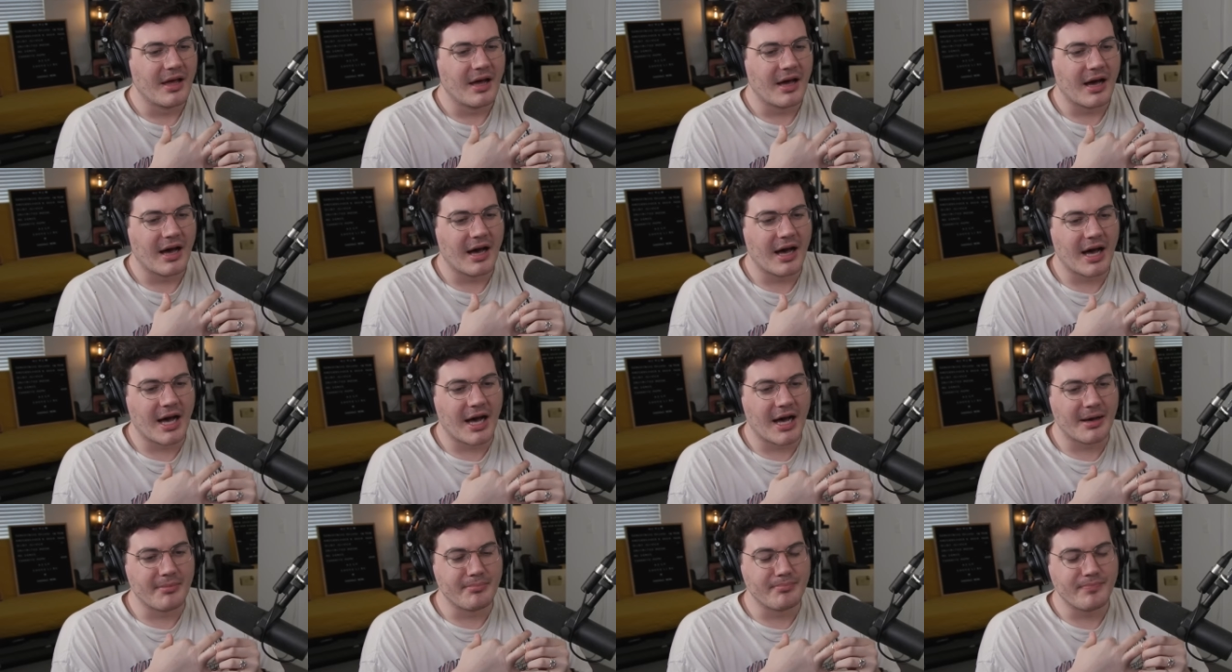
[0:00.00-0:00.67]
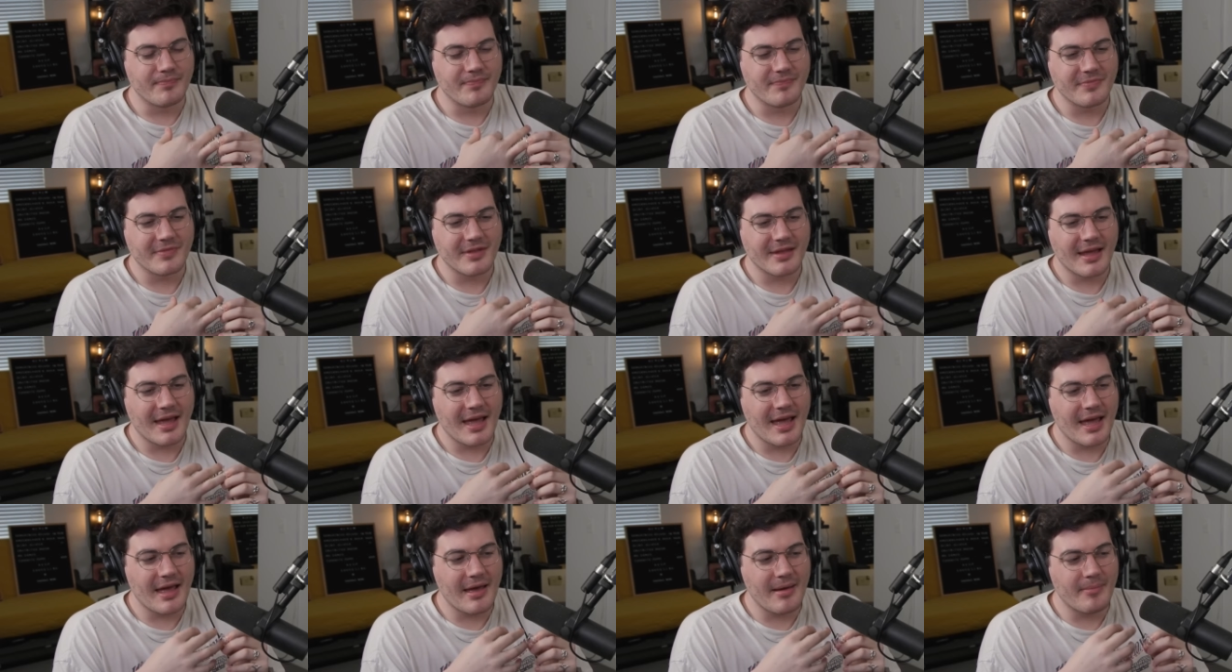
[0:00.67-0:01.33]
Um,
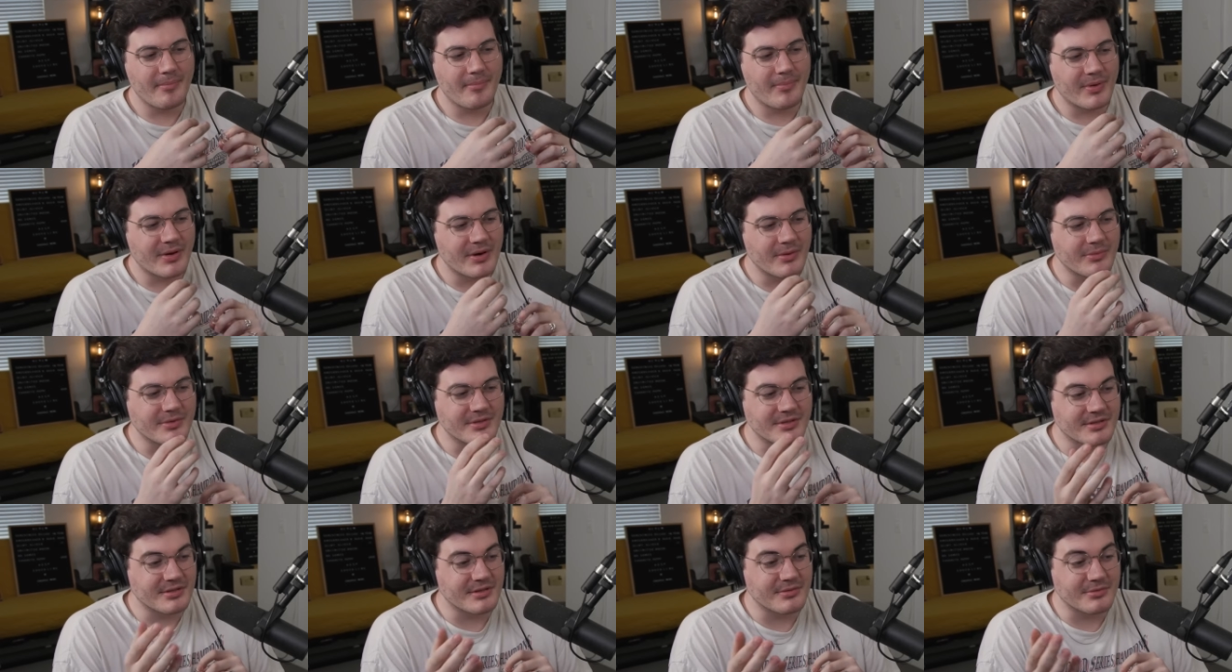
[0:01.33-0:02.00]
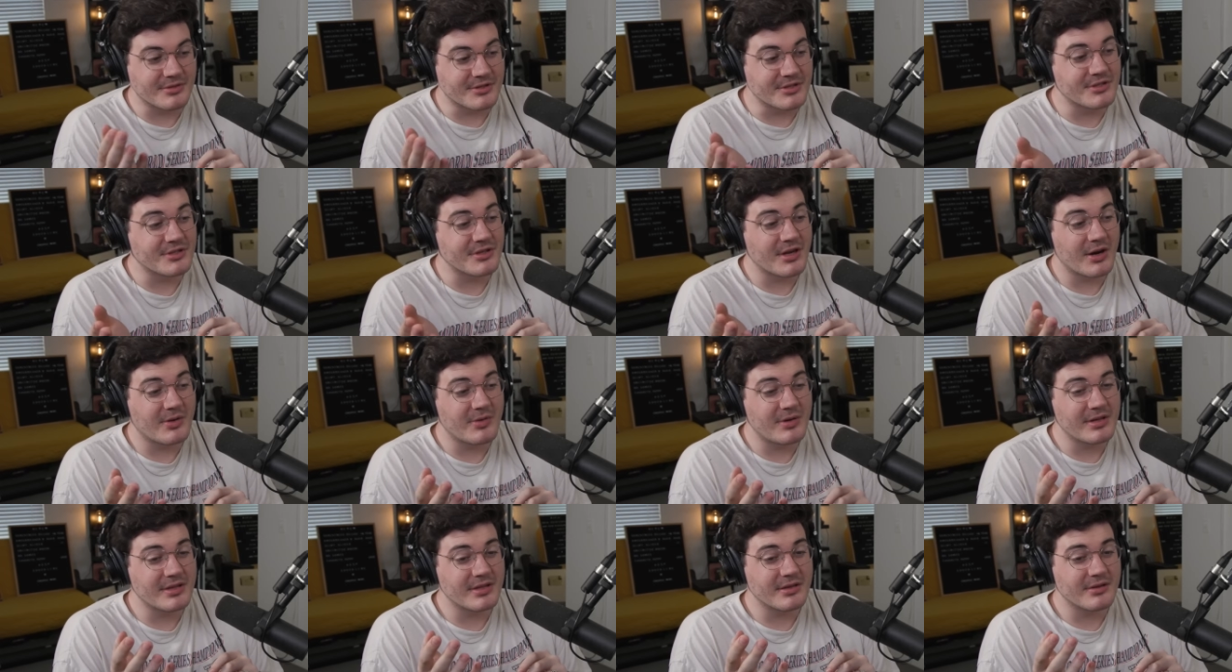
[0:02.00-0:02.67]
but it was there was snow
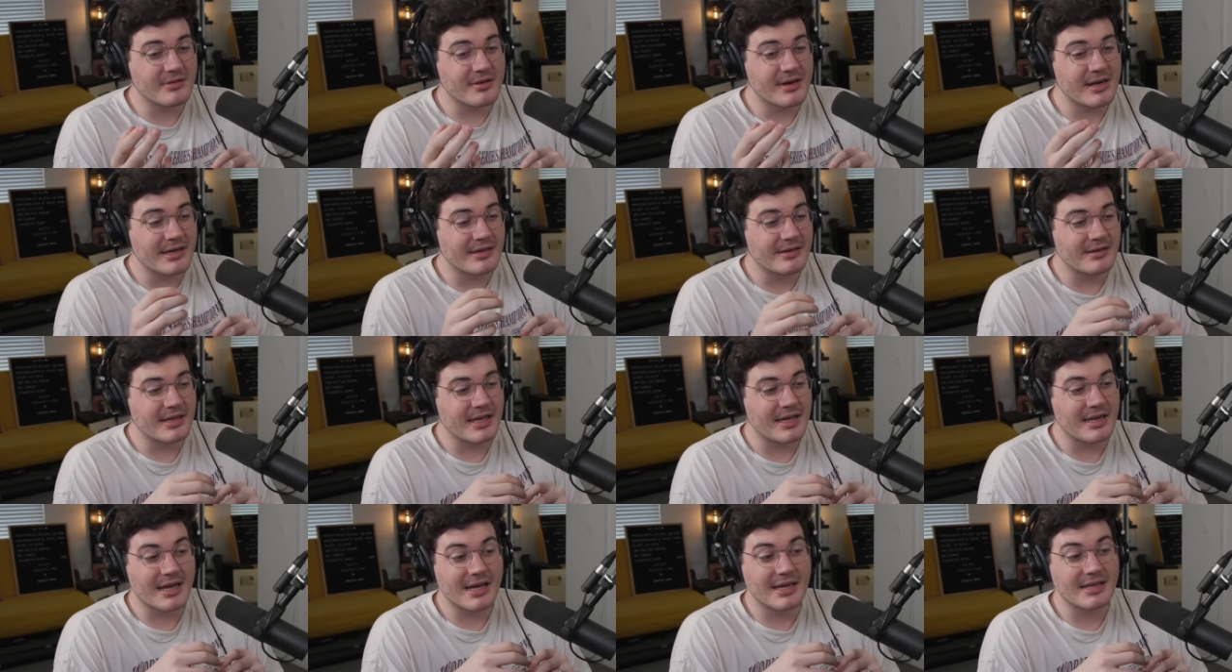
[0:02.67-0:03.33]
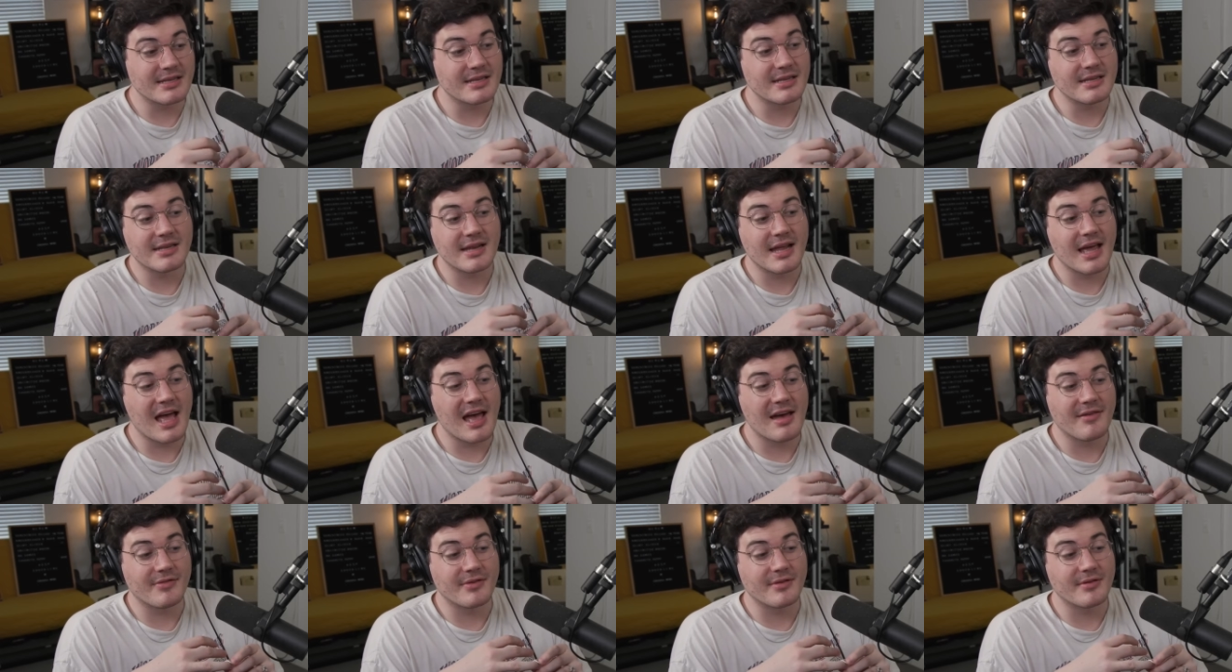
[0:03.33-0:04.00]
on the ground, and I didn't
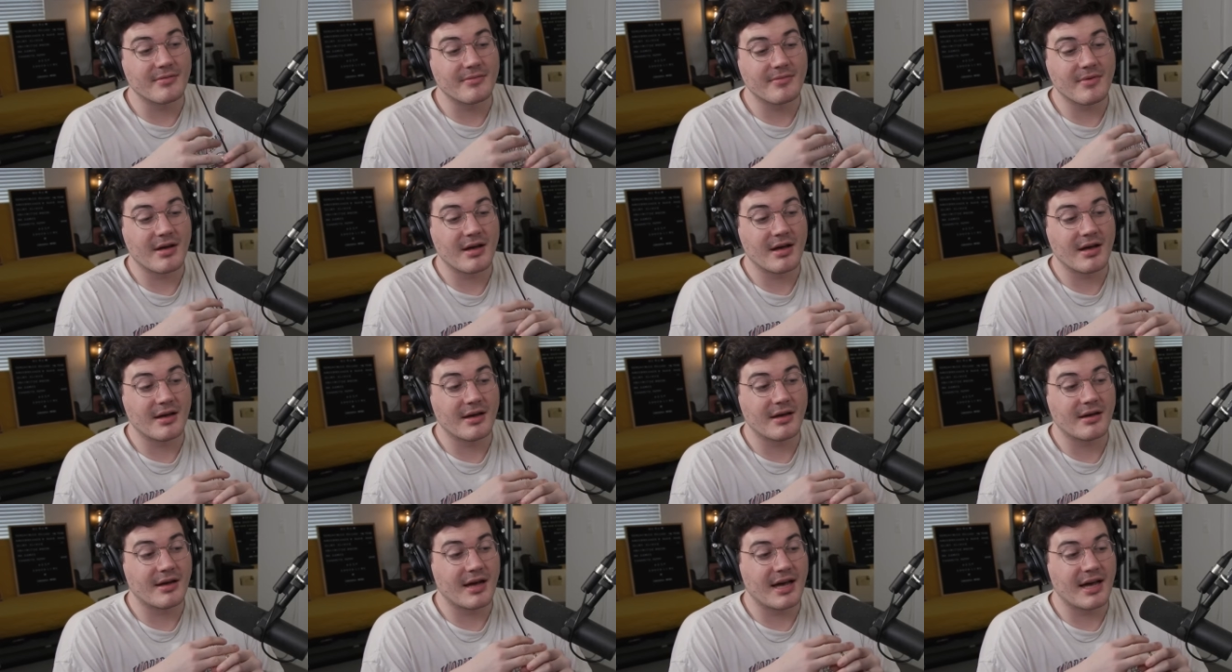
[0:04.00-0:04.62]
have a uh,